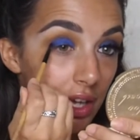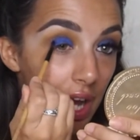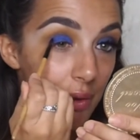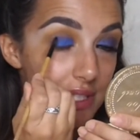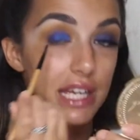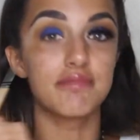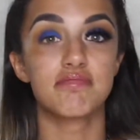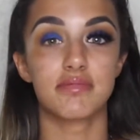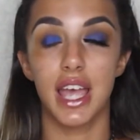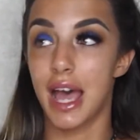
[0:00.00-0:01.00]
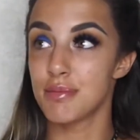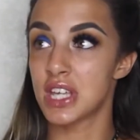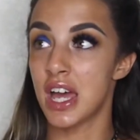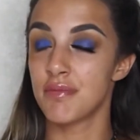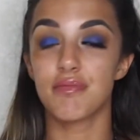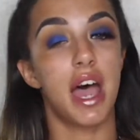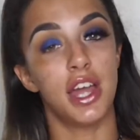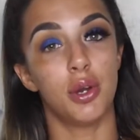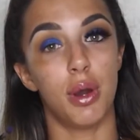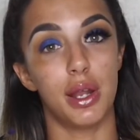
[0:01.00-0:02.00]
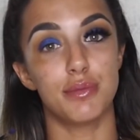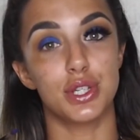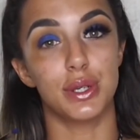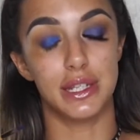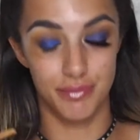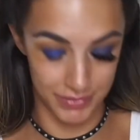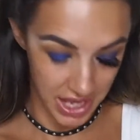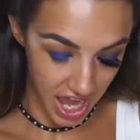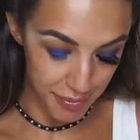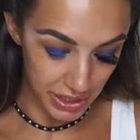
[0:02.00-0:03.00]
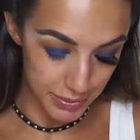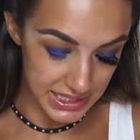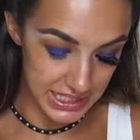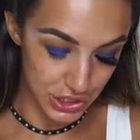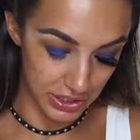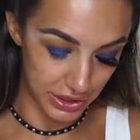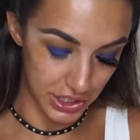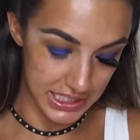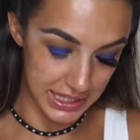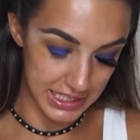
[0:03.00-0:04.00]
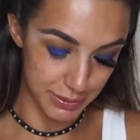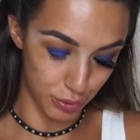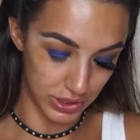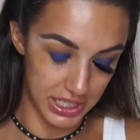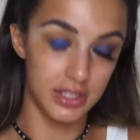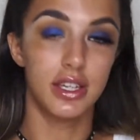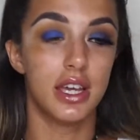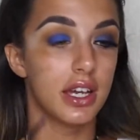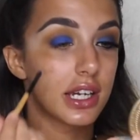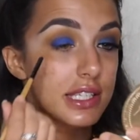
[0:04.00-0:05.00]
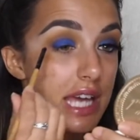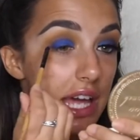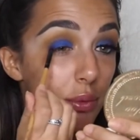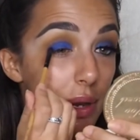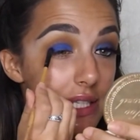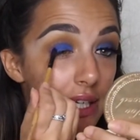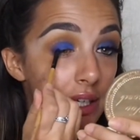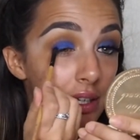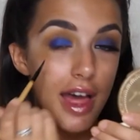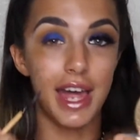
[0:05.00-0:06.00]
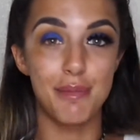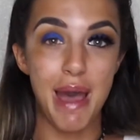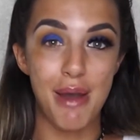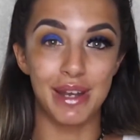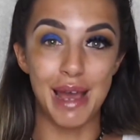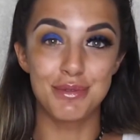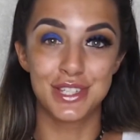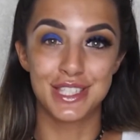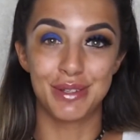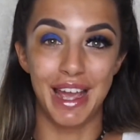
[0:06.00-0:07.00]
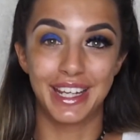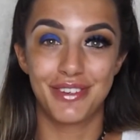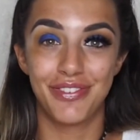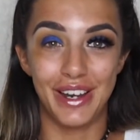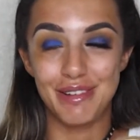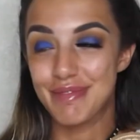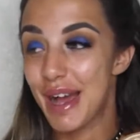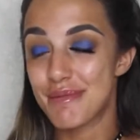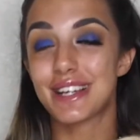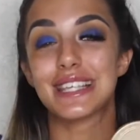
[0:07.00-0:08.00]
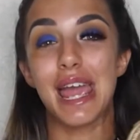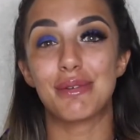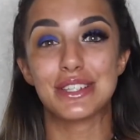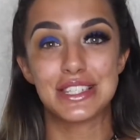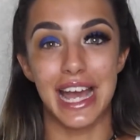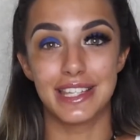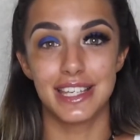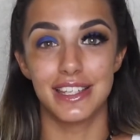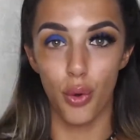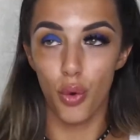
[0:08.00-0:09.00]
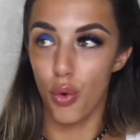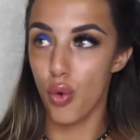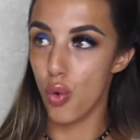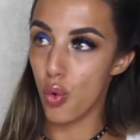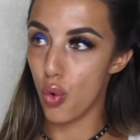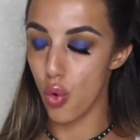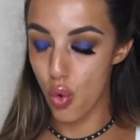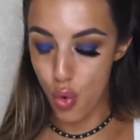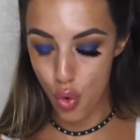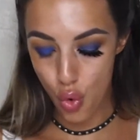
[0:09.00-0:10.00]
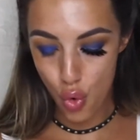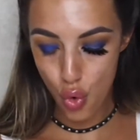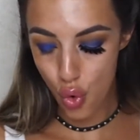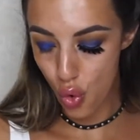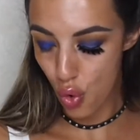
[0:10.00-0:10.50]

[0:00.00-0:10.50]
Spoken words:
I was like, I'm done. I know what I'm doing. I've been up since 3:30 this morning because I had a wedding. I had a power nap just so I could film because I was shattered. Ooh.